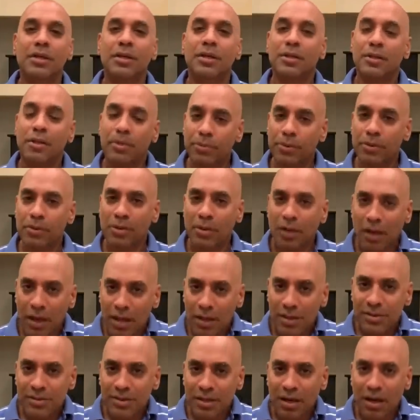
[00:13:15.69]
The
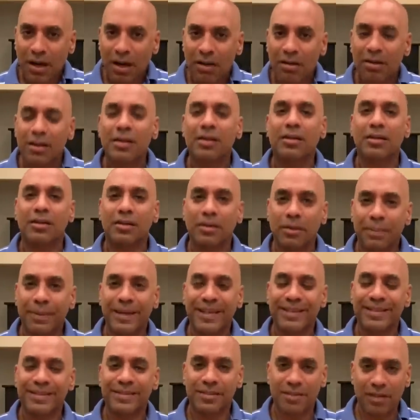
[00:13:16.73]
Buchardts are a little
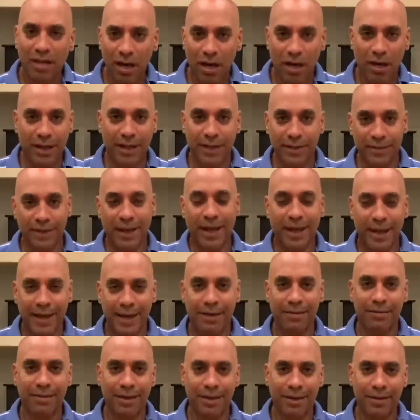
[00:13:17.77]
bit dark in that
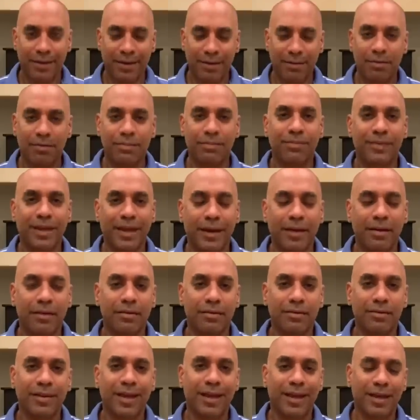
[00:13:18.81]
area.
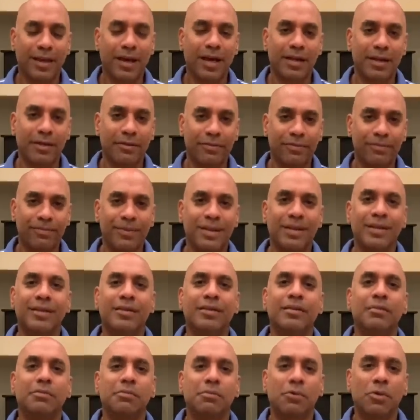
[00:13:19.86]
They're kind of
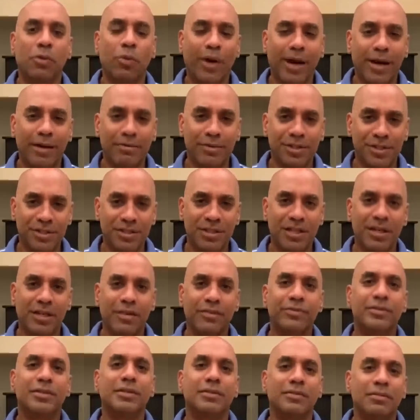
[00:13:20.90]
quite
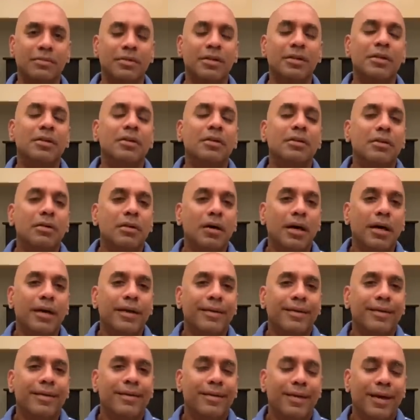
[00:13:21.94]
reserved
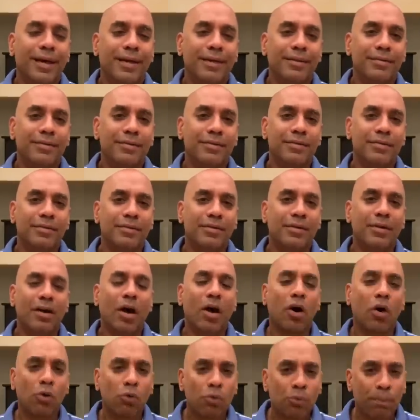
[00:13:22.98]
and
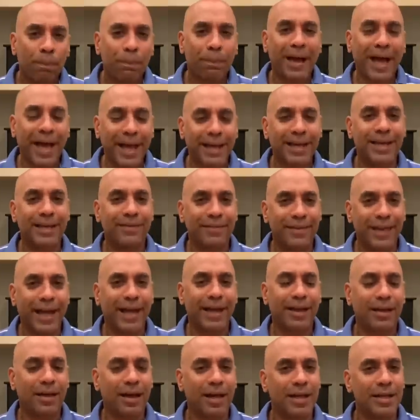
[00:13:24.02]
hold back in
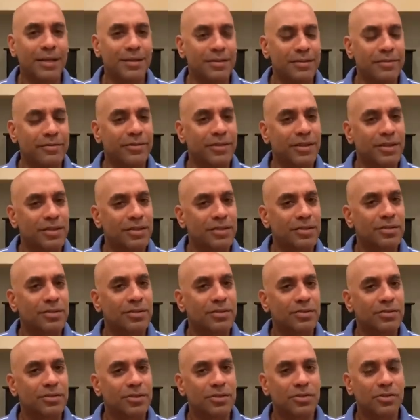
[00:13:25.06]
that kind of
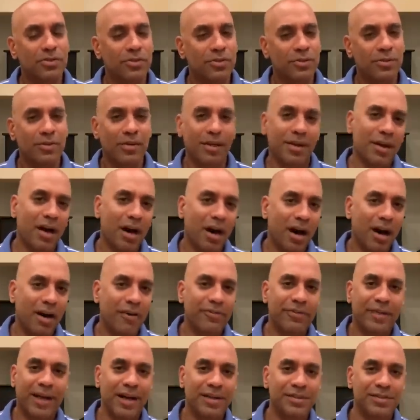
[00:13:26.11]

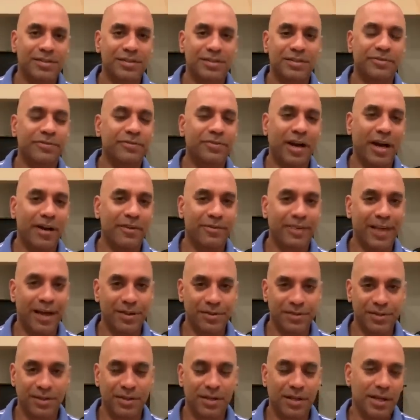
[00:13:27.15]
2,500 to
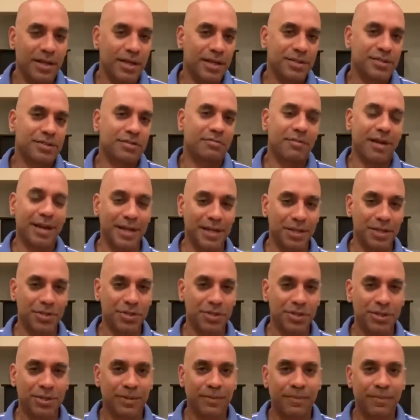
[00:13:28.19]
5,000 Hertz range.